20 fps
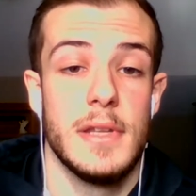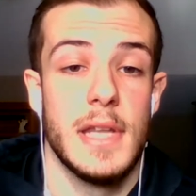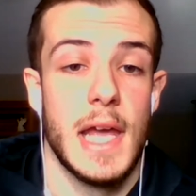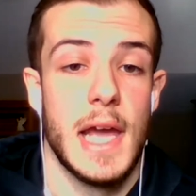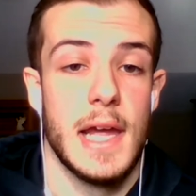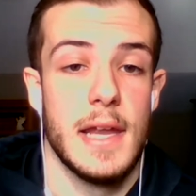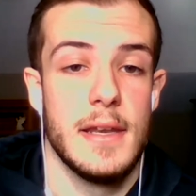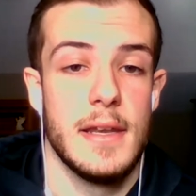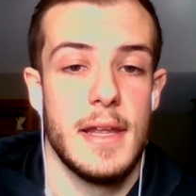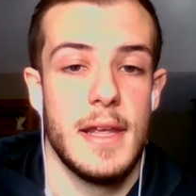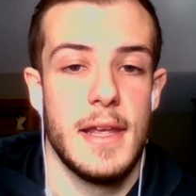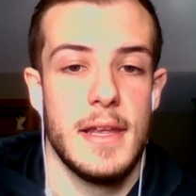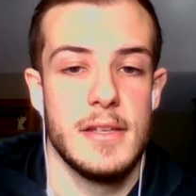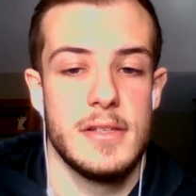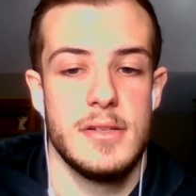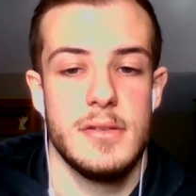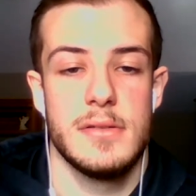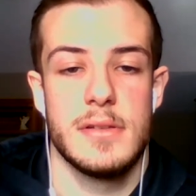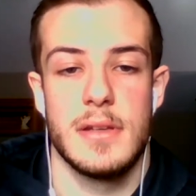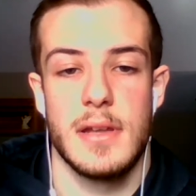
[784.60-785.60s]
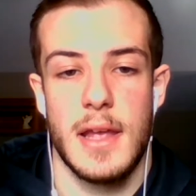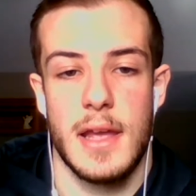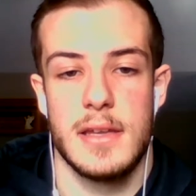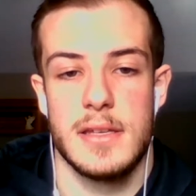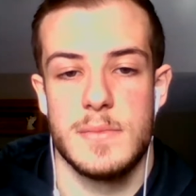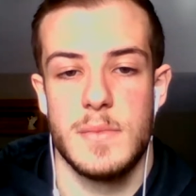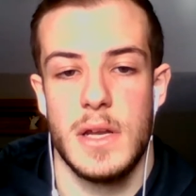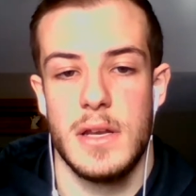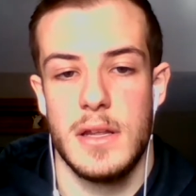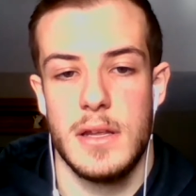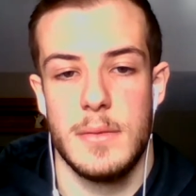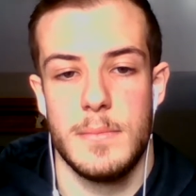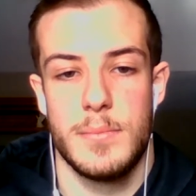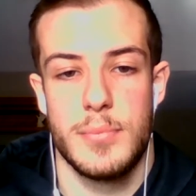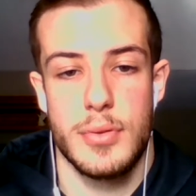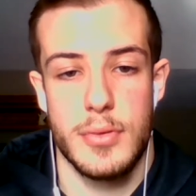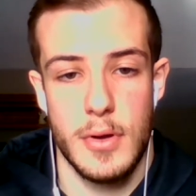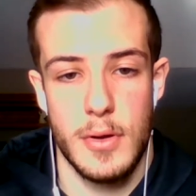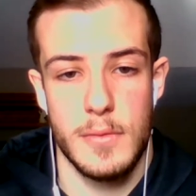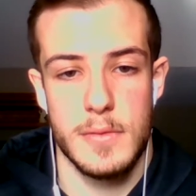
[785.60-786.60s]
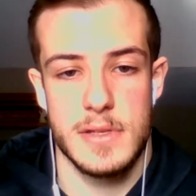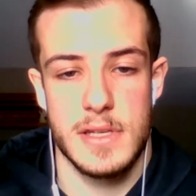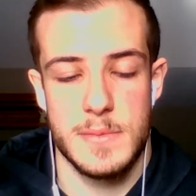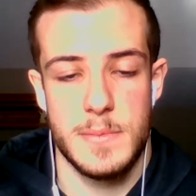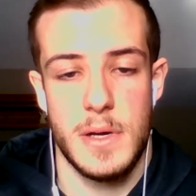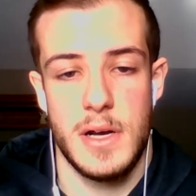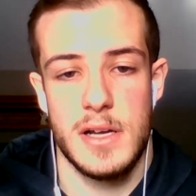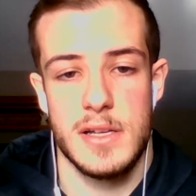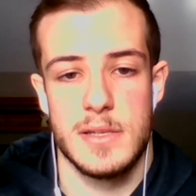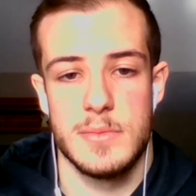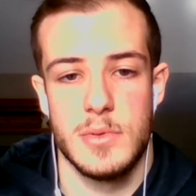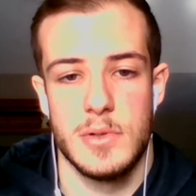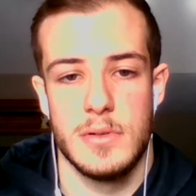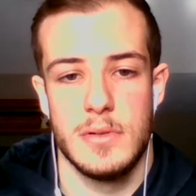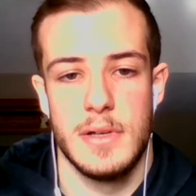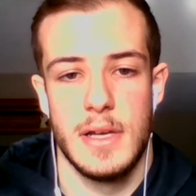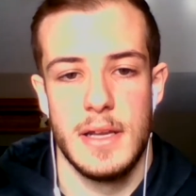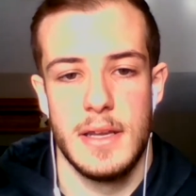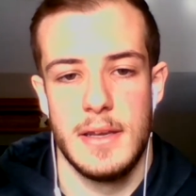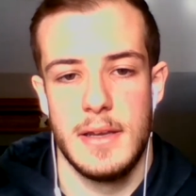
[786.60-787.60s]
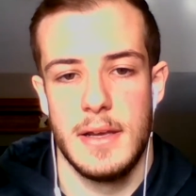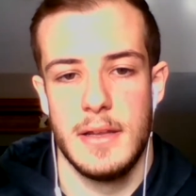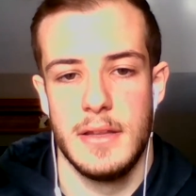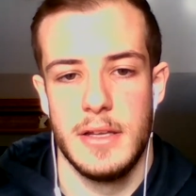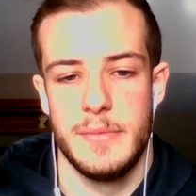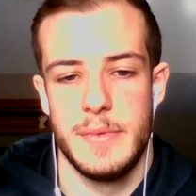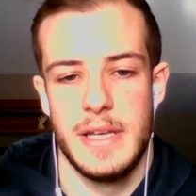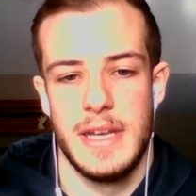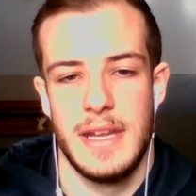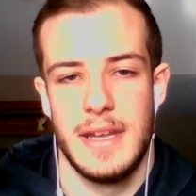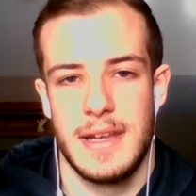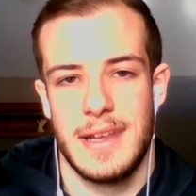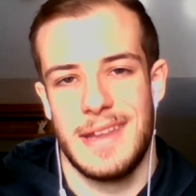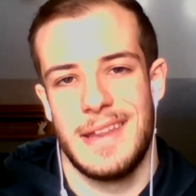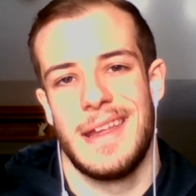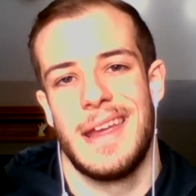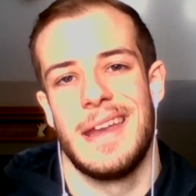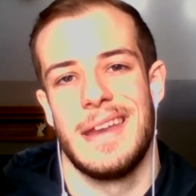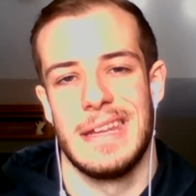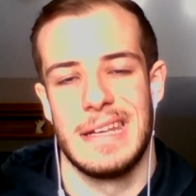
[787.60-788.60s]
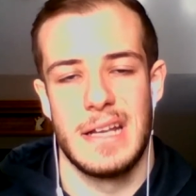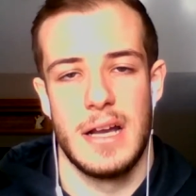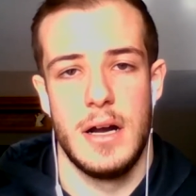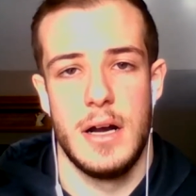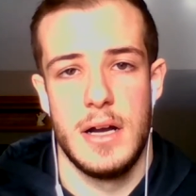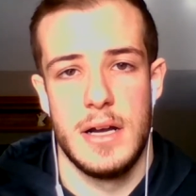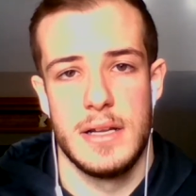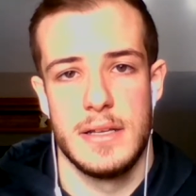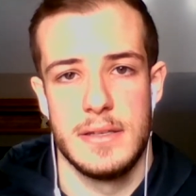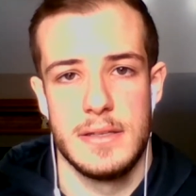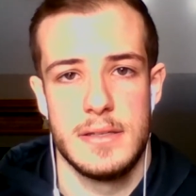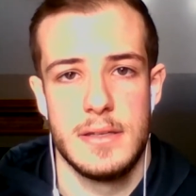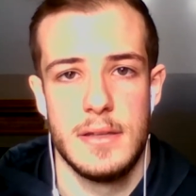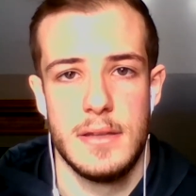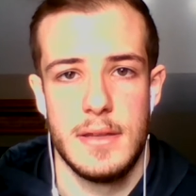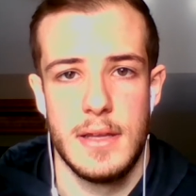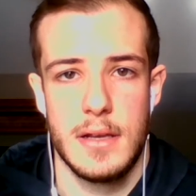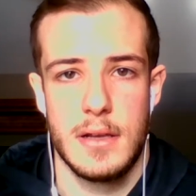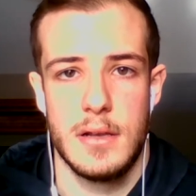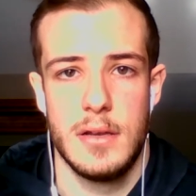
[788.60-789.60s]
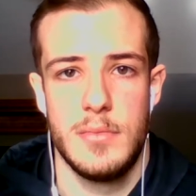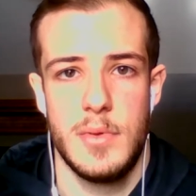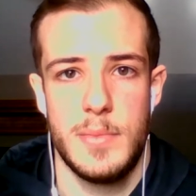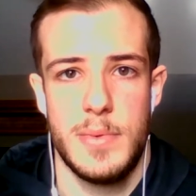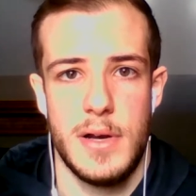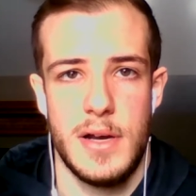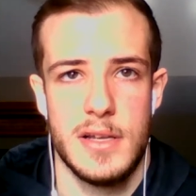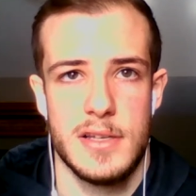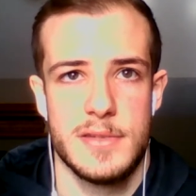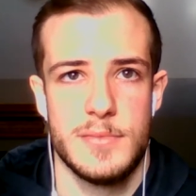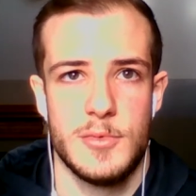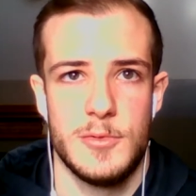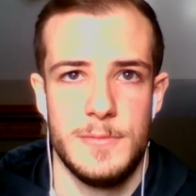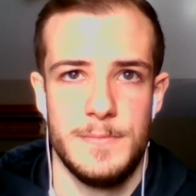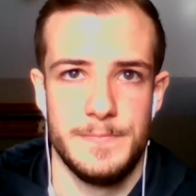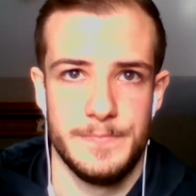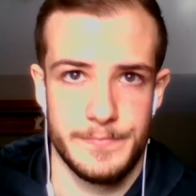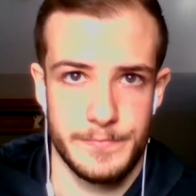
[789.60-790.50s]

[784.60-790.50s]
that is using as many pros as possible and eliminating any cons that could be possible.